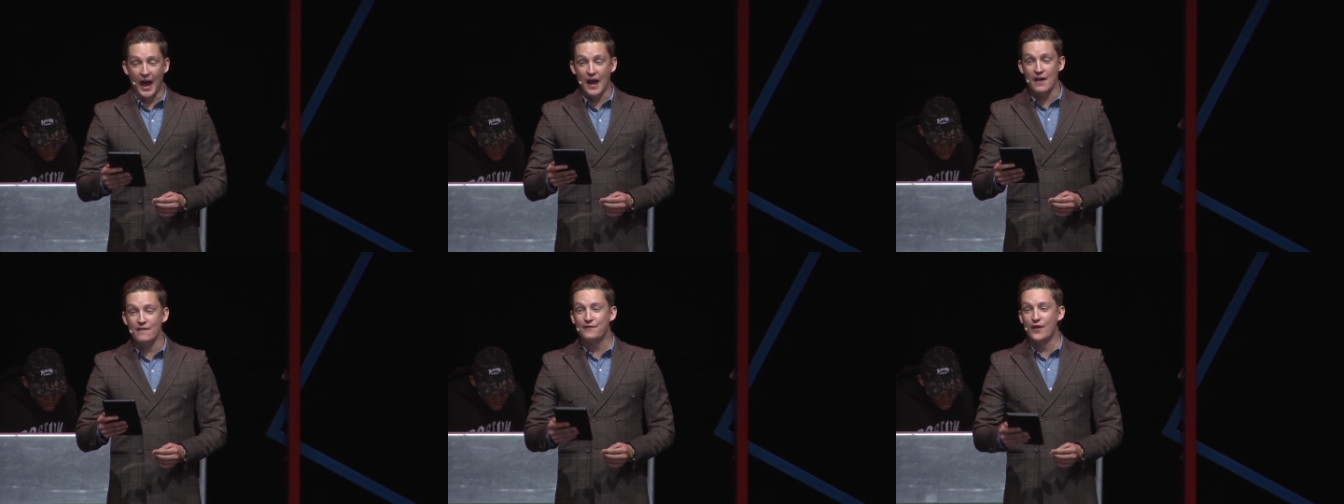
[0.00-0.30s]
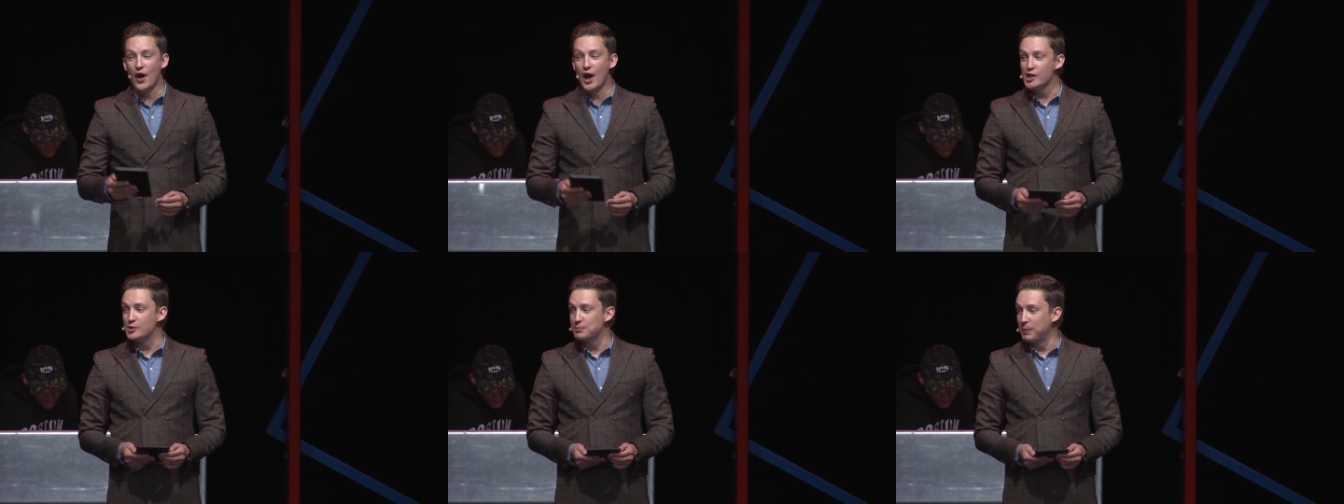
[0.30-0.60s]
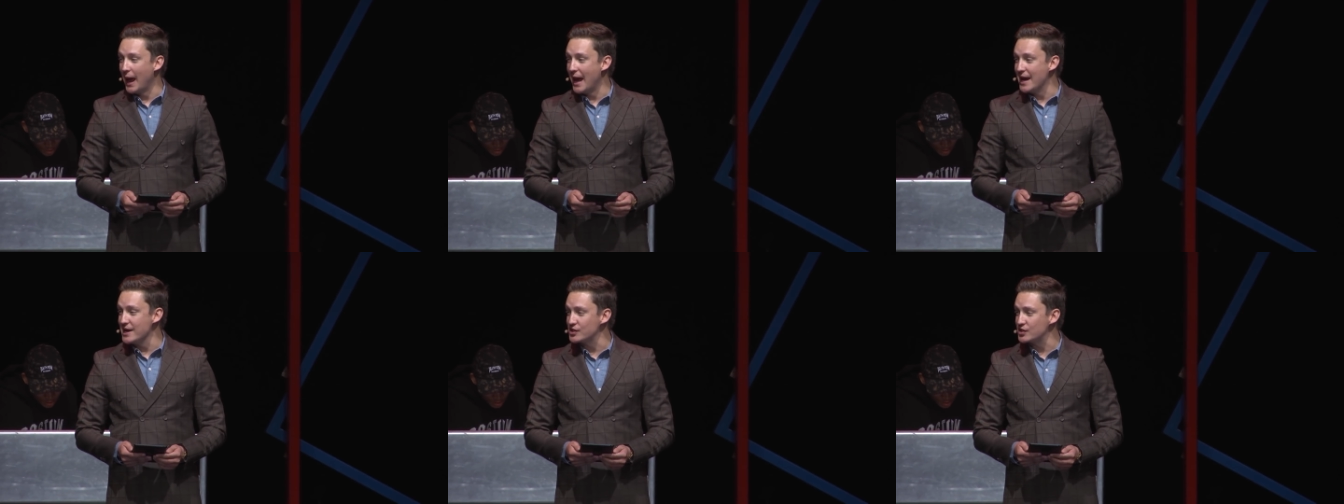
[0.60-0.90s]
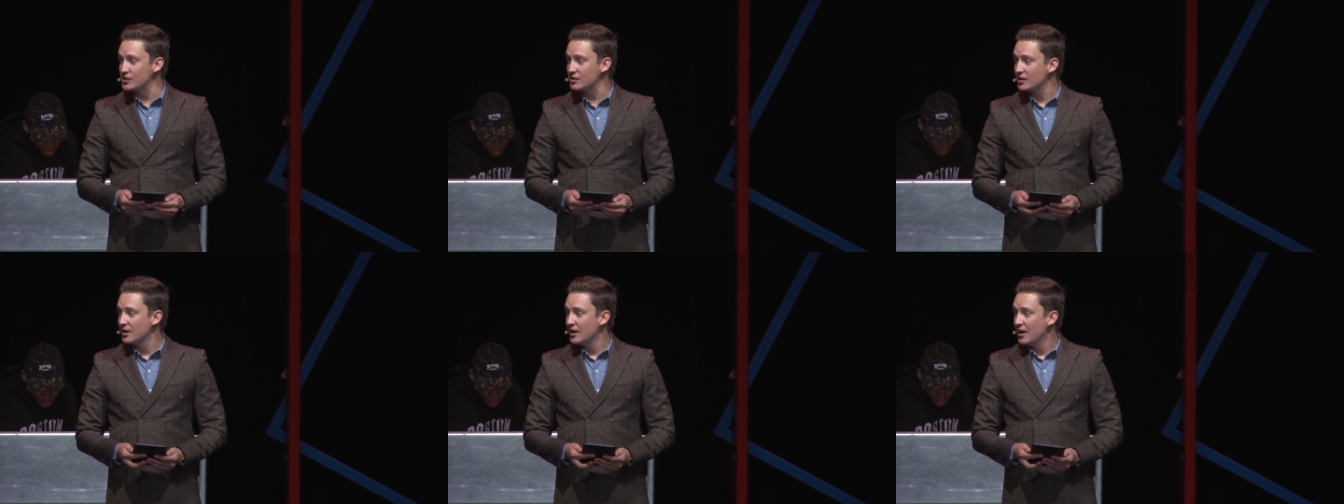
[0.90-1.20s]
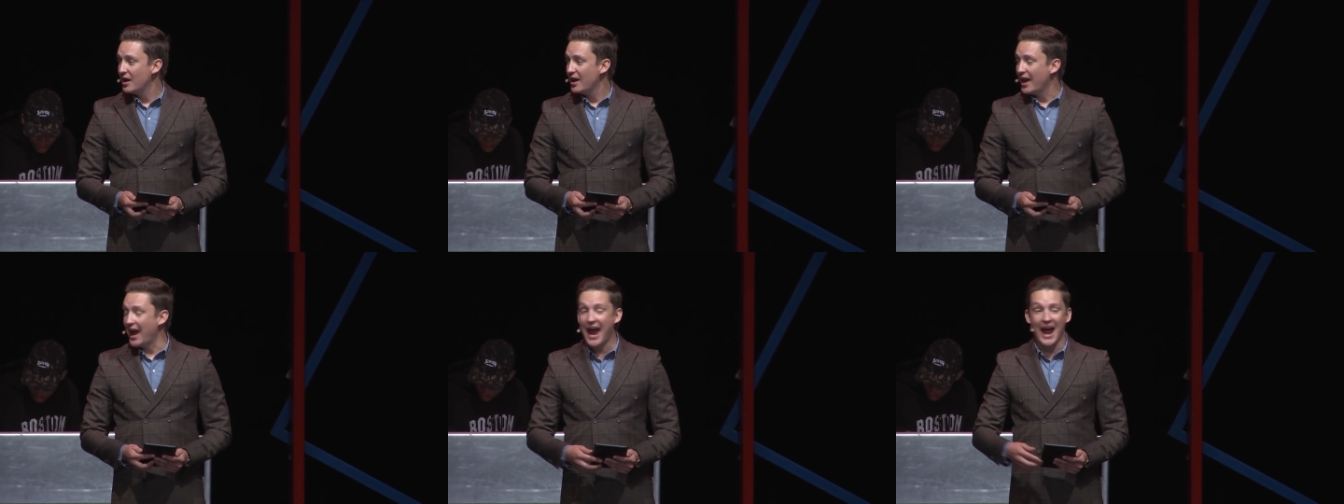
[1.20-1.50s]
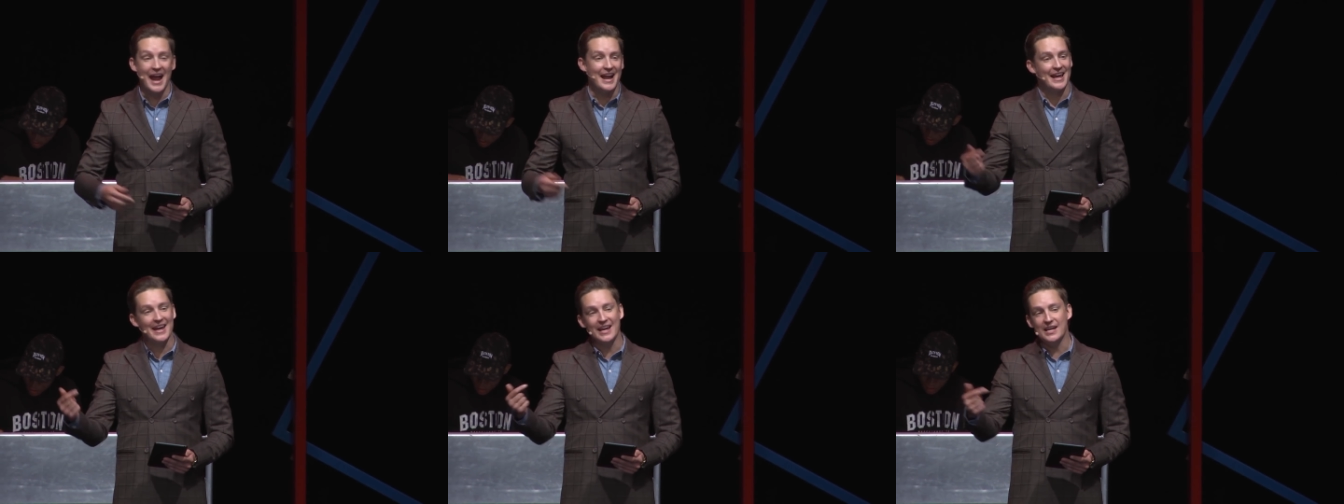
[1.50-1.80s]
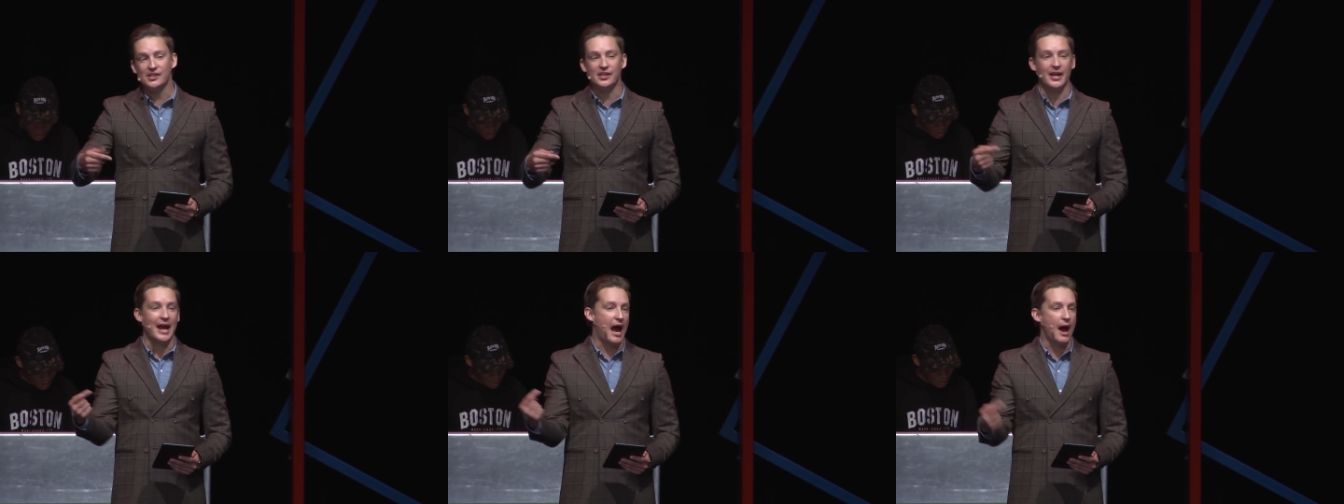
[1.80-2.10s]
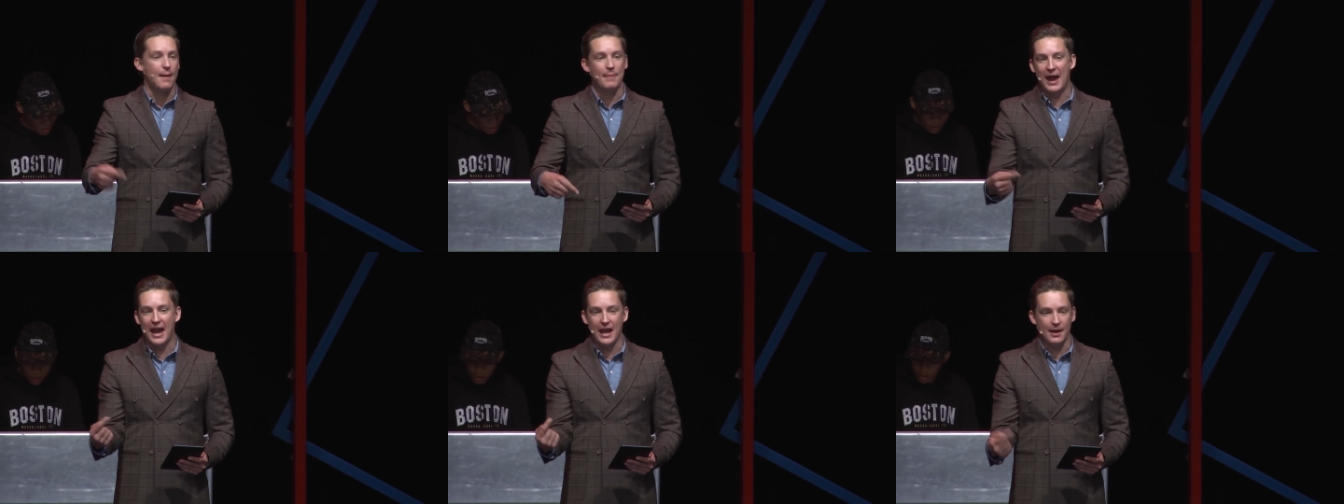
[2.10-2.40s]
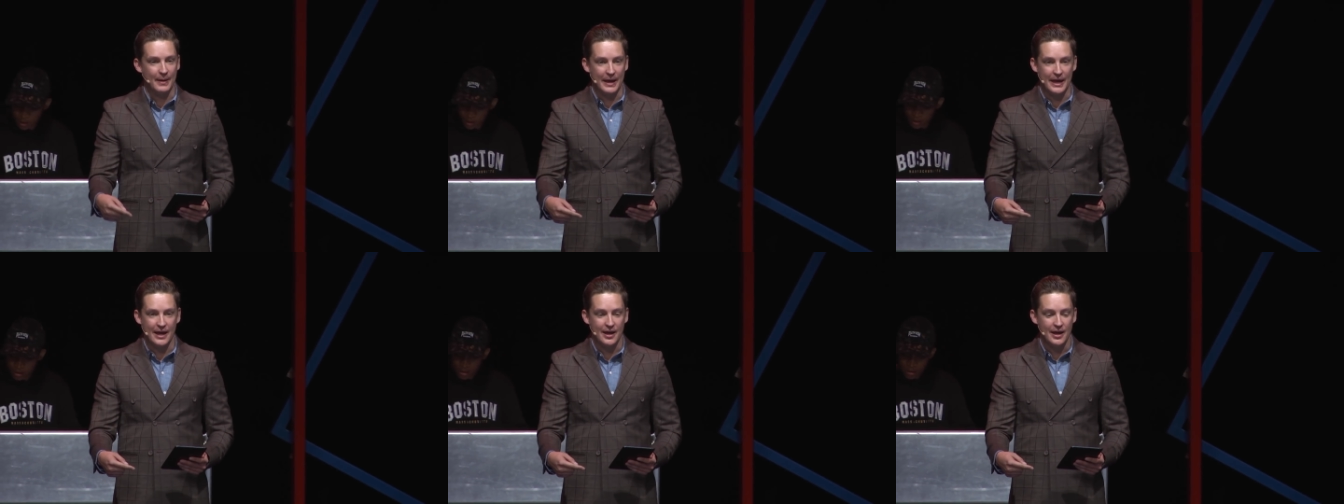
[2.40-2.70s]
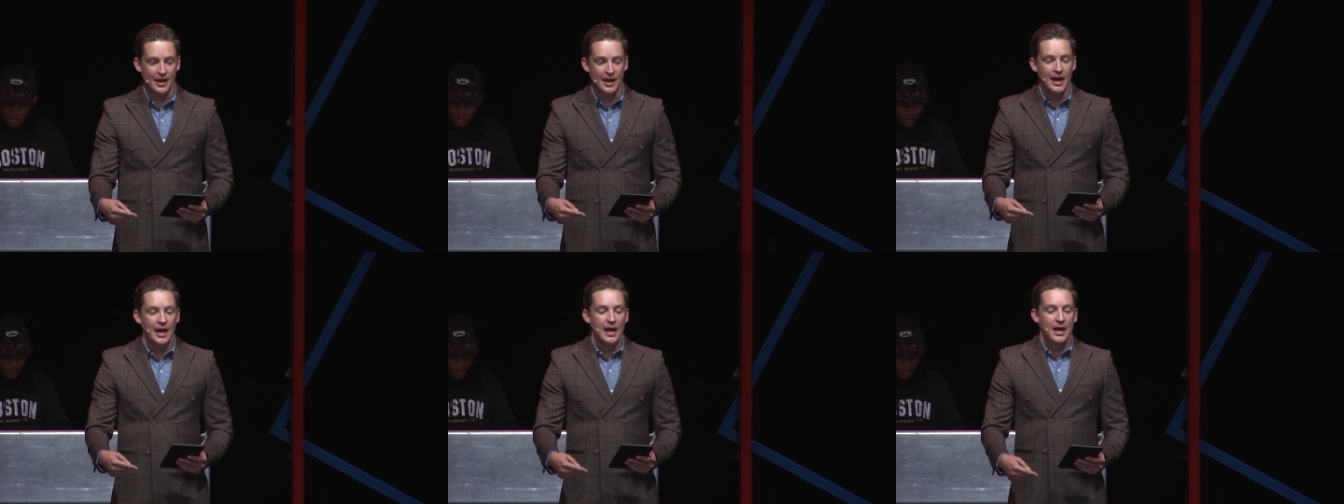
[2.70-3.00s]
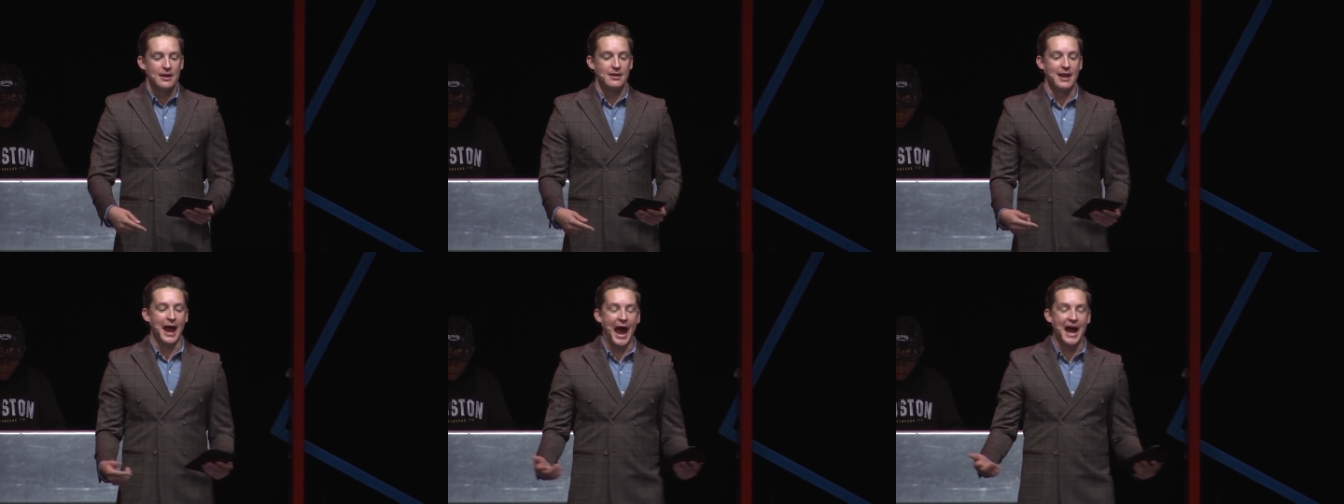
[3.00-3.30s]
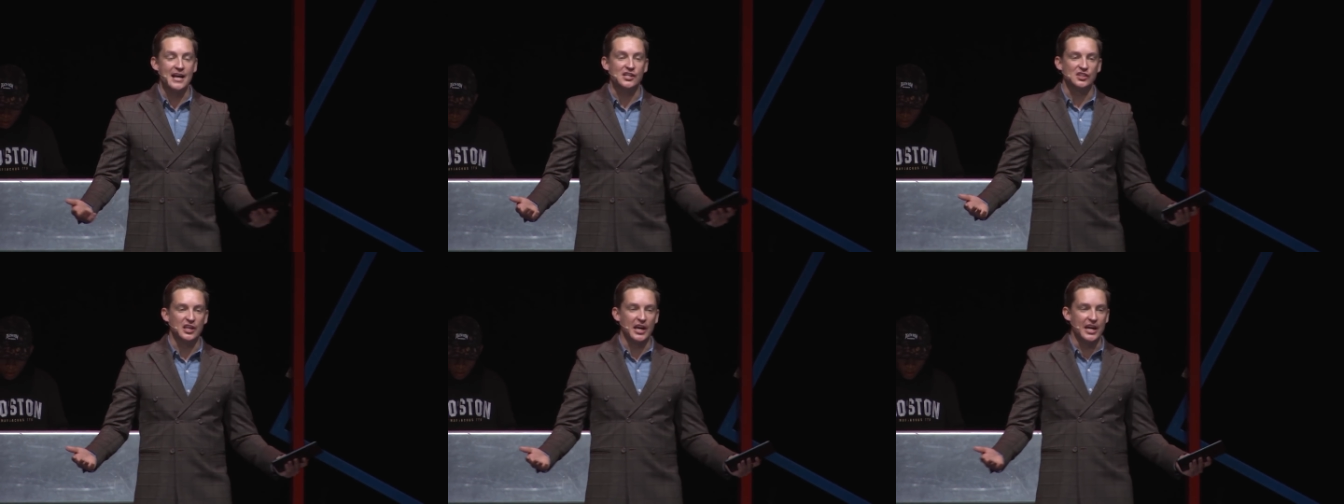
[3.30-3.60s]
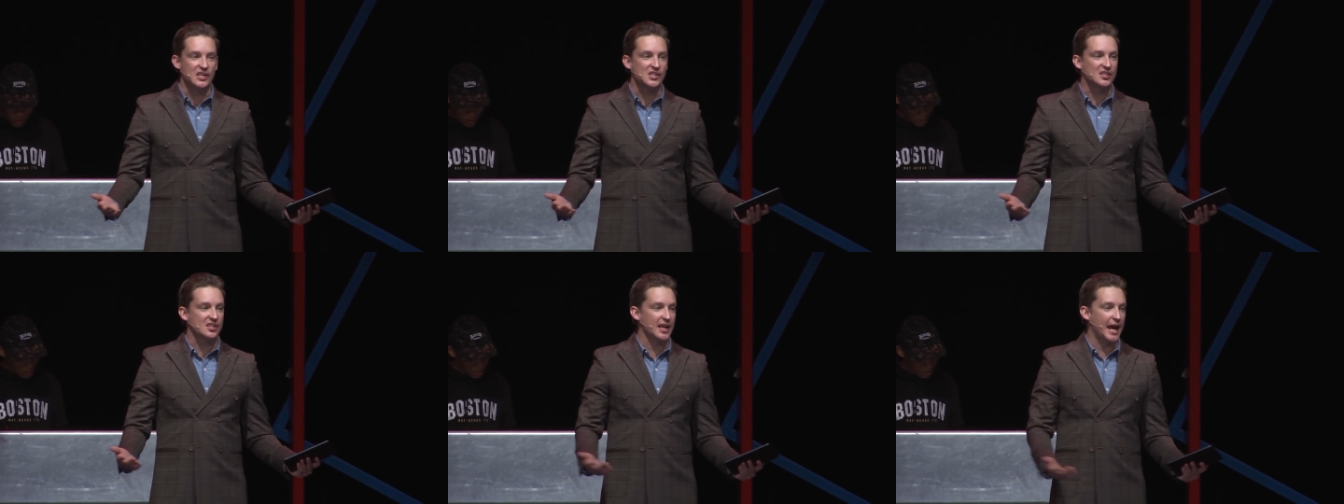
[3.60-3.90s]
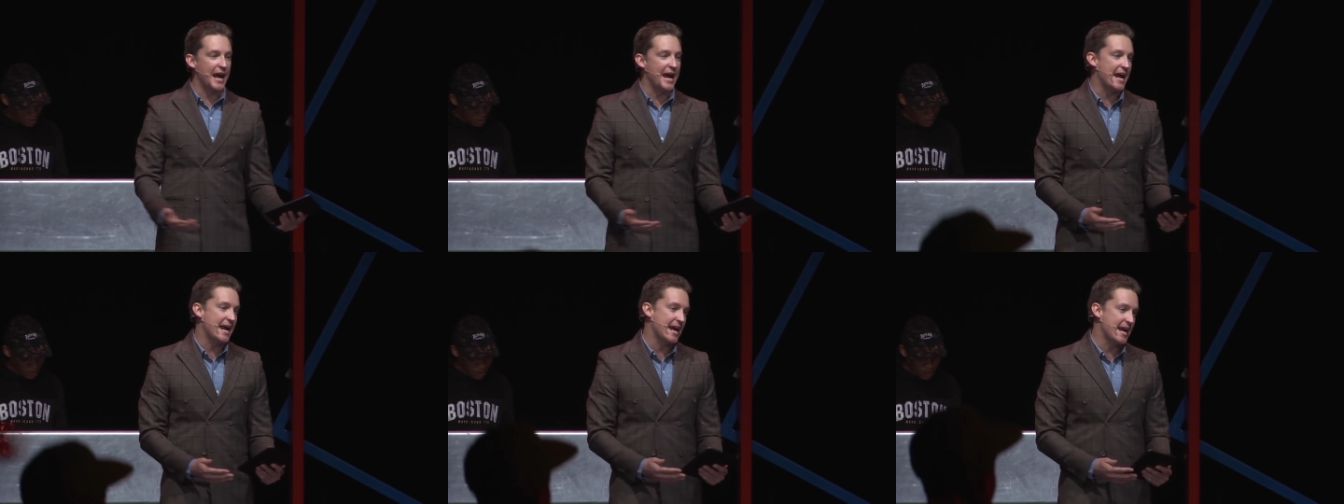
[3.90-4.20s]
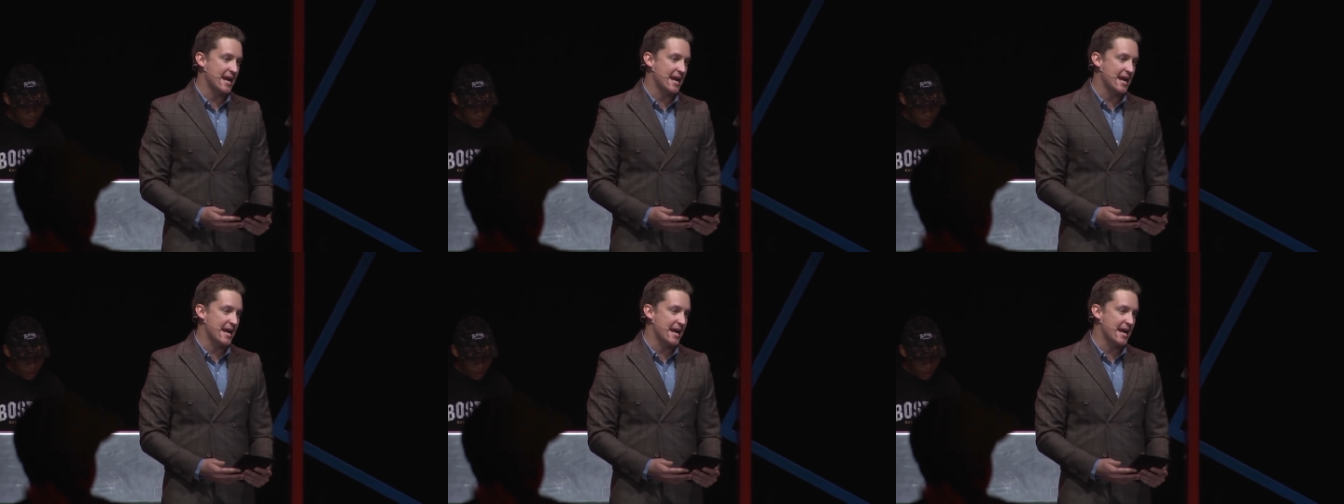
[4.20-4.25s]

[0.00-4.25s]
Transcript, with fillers: and first place, and he's here, baby, Nasty C!